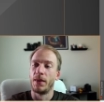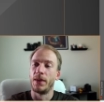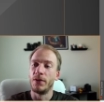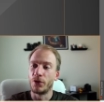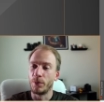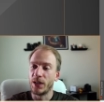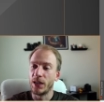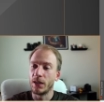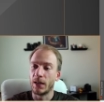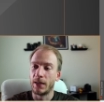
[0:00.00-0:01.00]
Then from
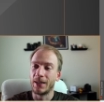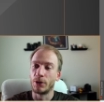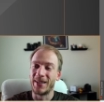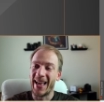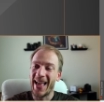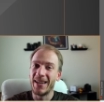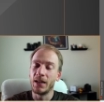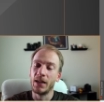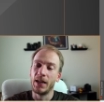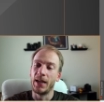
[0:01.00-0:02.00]
here, click on add
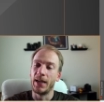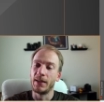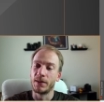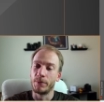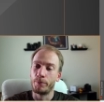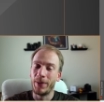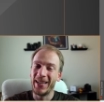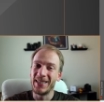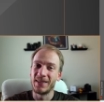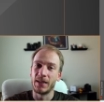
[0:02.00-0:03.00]
and
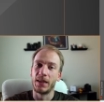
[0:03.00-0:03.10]
paste